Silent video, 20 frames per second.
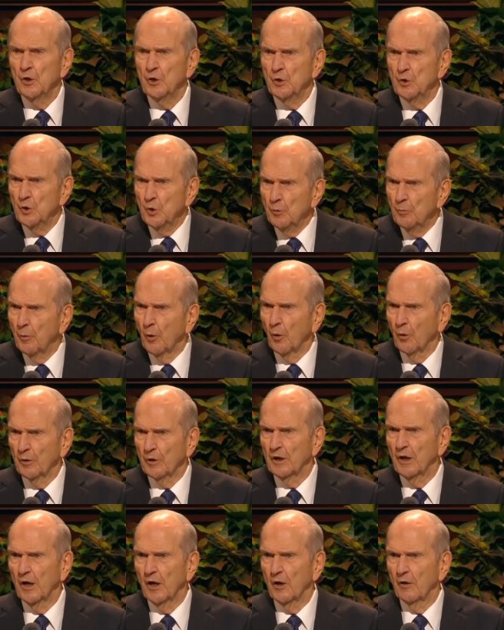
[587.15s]

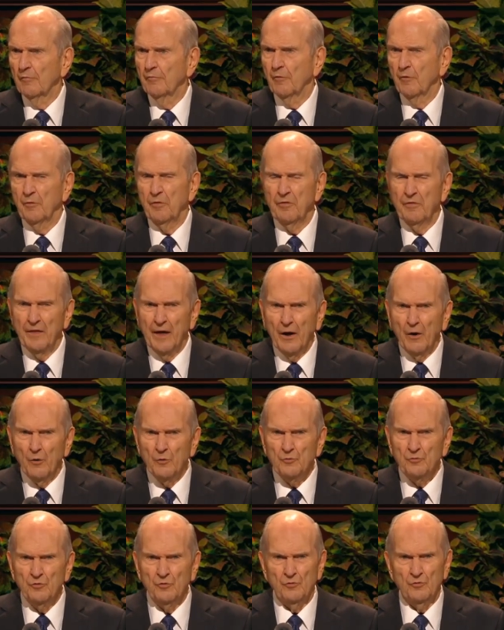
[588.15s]
newborn care for
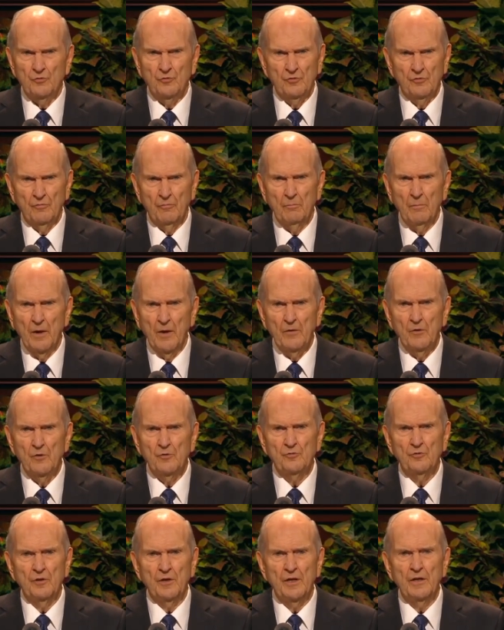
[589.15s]
thousands of
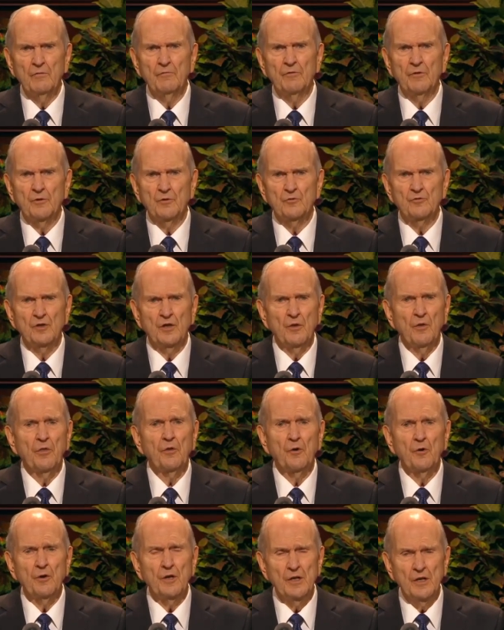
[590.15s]
mothers and infants in
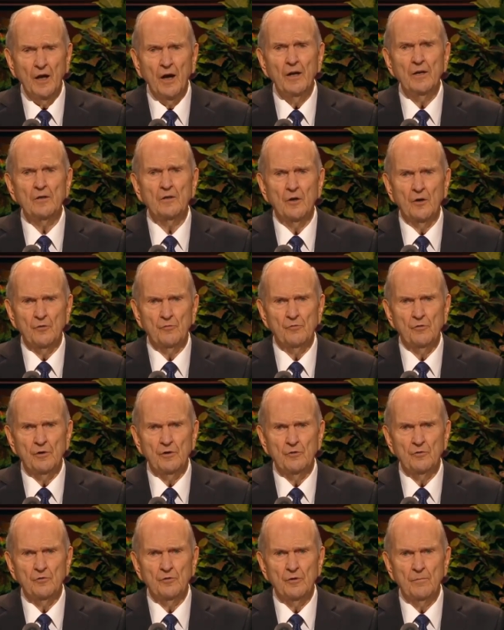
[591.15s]
39
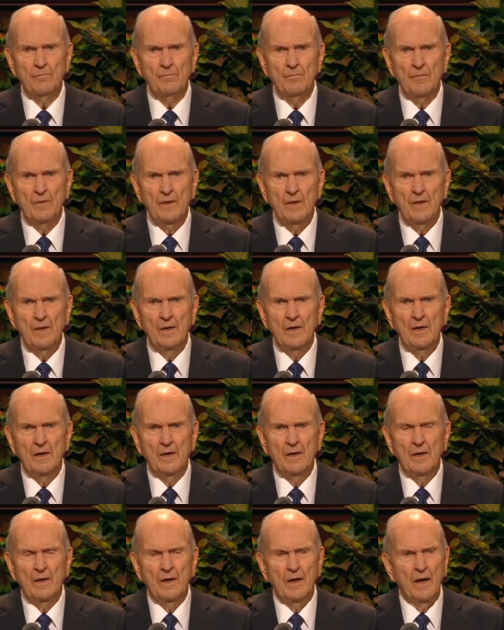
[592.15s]
countries,
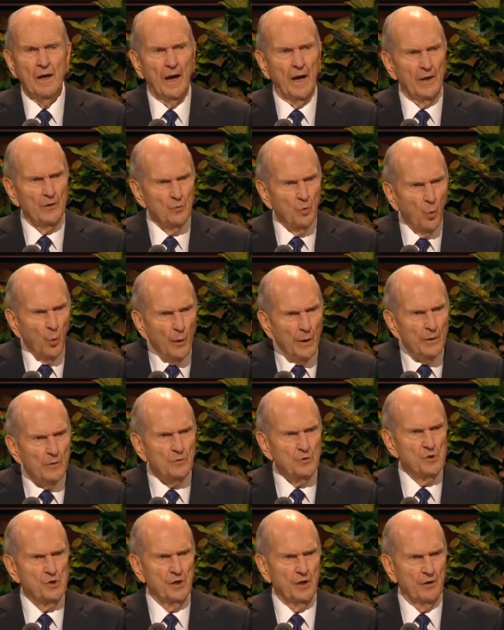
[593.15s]
and
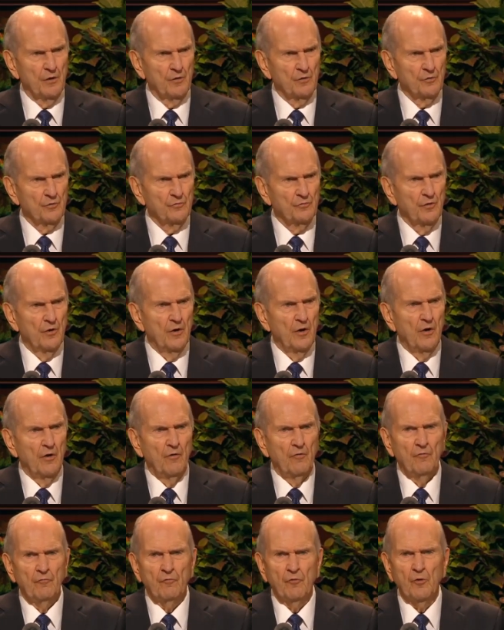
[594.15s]
wheelchairs
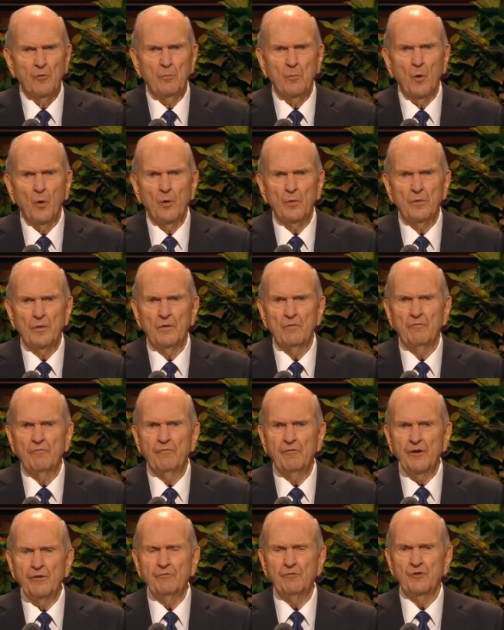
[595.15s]
for more than
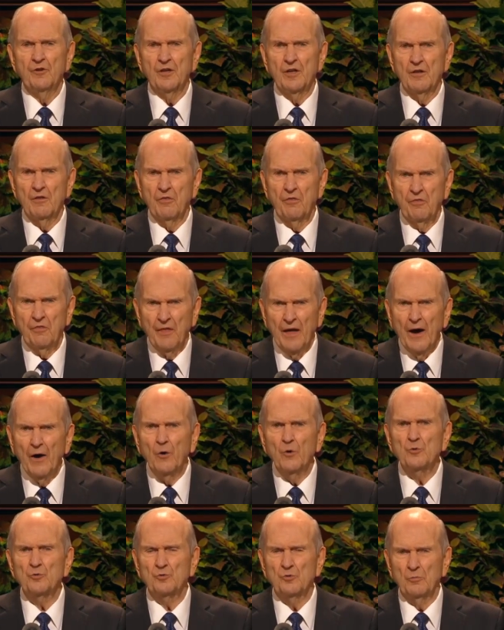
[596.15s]

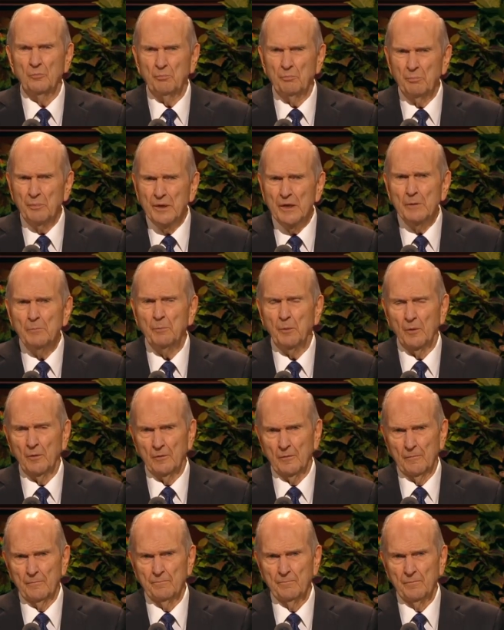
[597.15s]
50,000
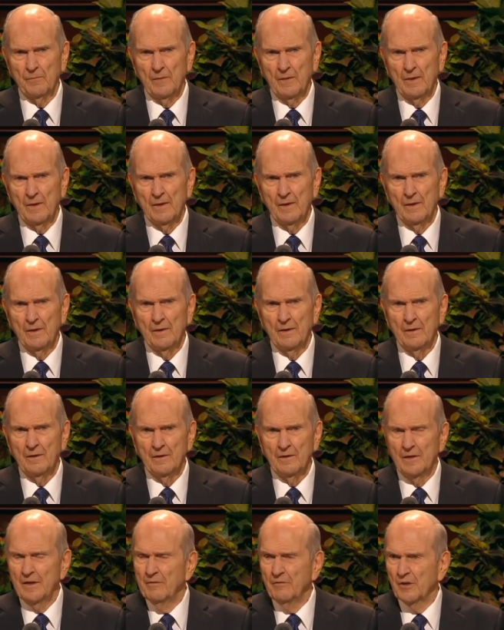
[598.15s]
people
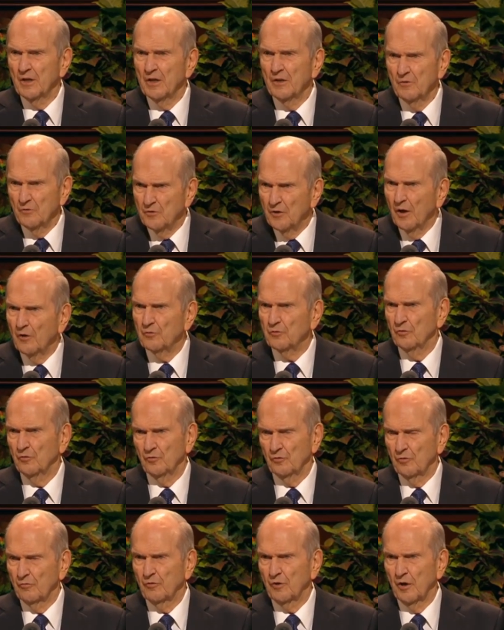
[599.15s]
living in
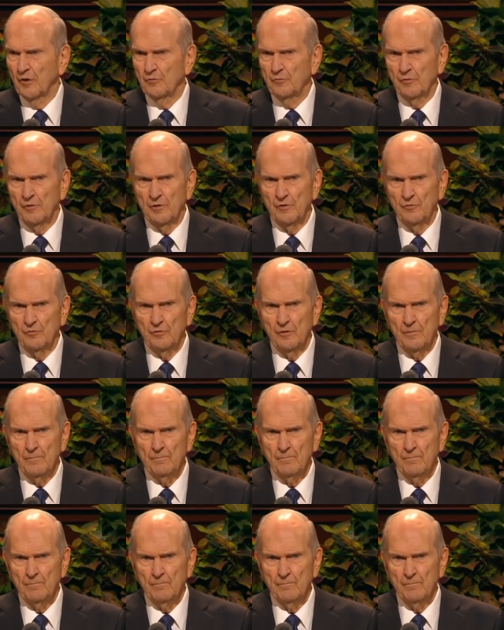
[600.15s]
dozens of countries.